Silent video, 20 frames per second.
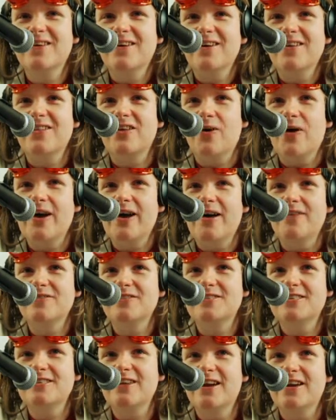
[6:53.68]
So I haven't
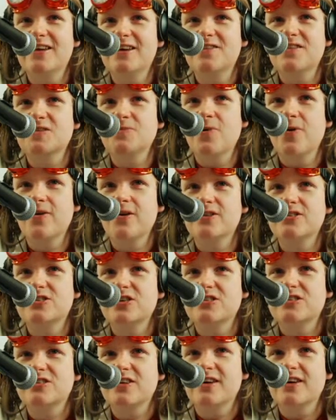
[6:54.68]
seen any in the spoilers
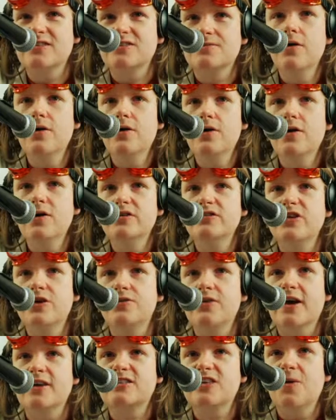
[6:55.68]
just yet. So
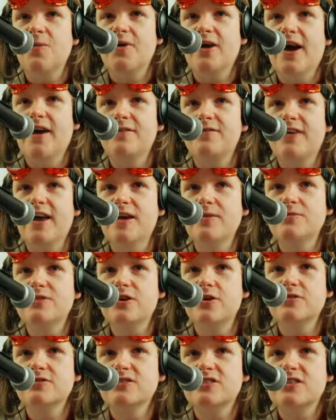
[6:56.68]
next up we have Game
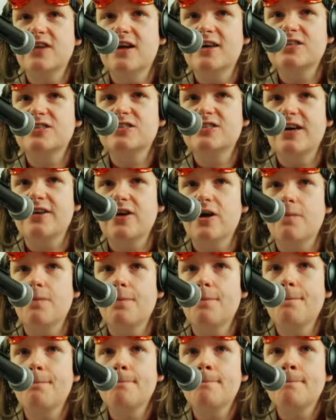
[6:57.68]
Zones / Setup.
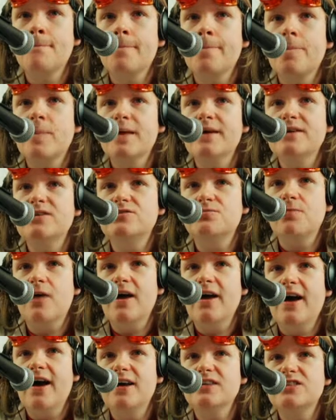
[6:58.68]
Each
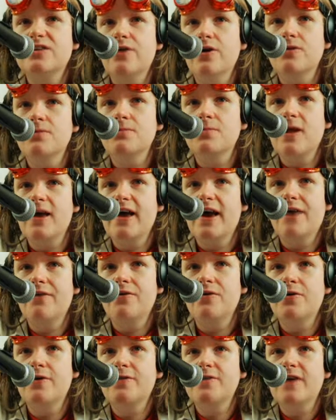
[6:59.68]
player has their own play
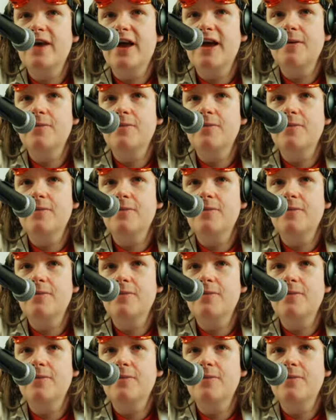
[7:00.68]
area in the game